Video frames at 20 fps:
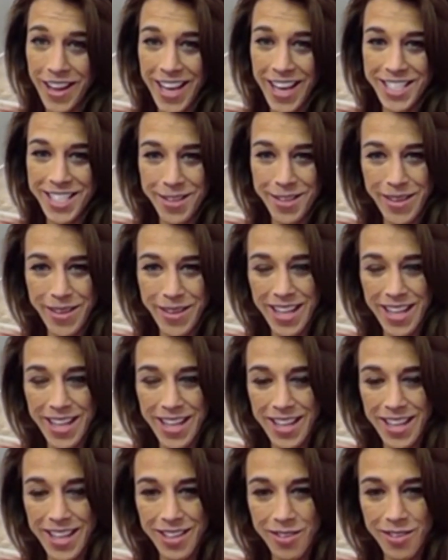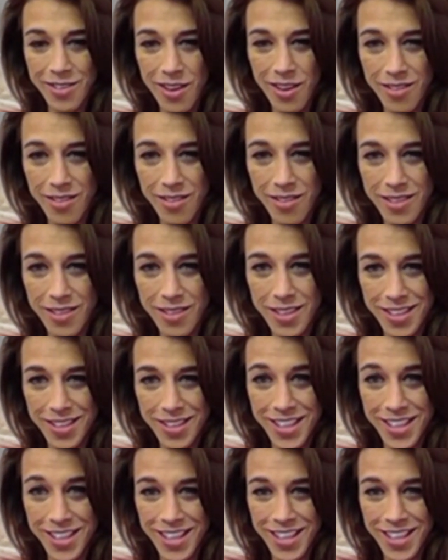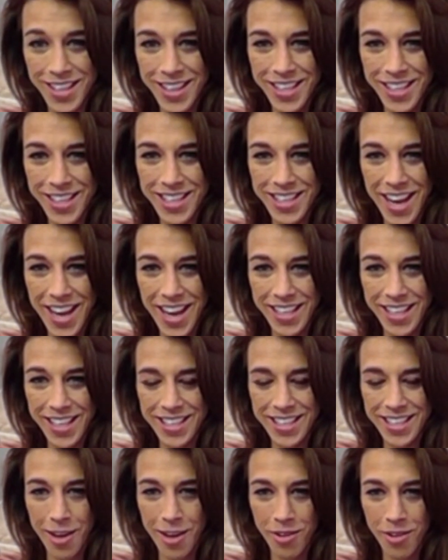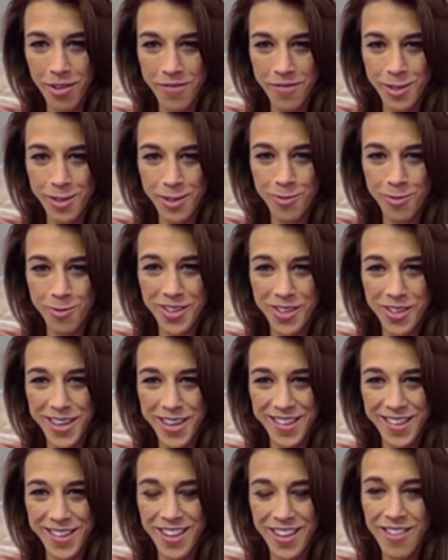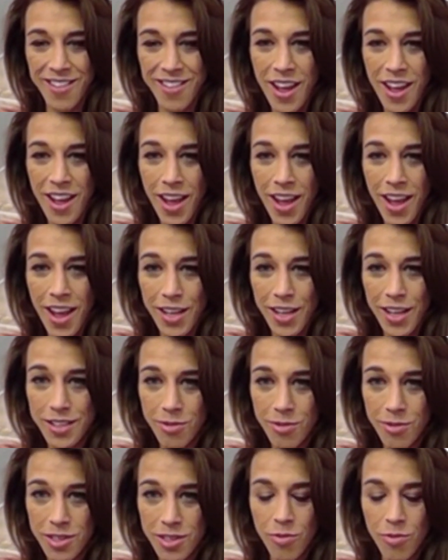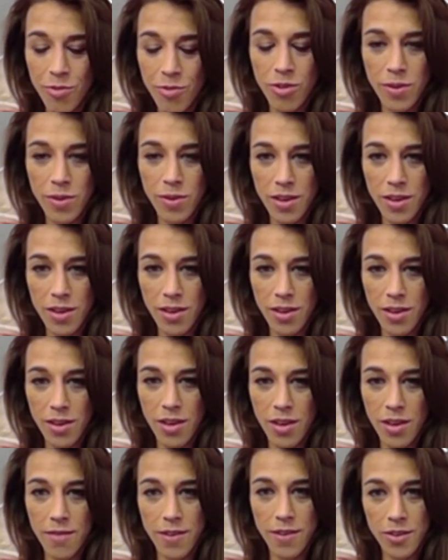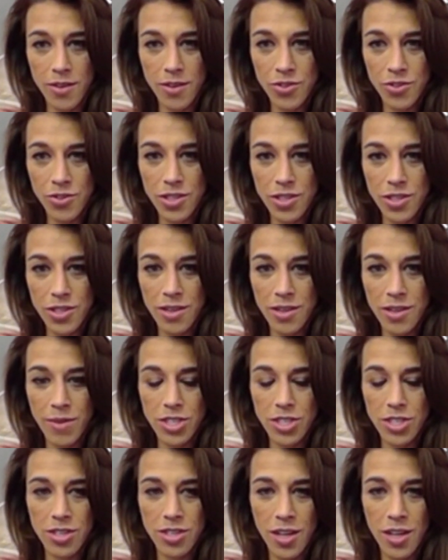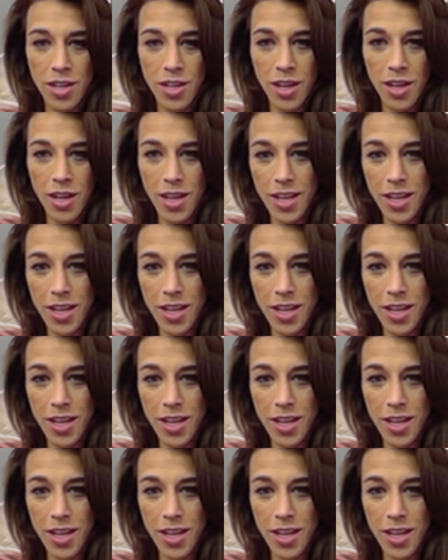living legend, and this guy is out of this world, So it's going to be a very interesting match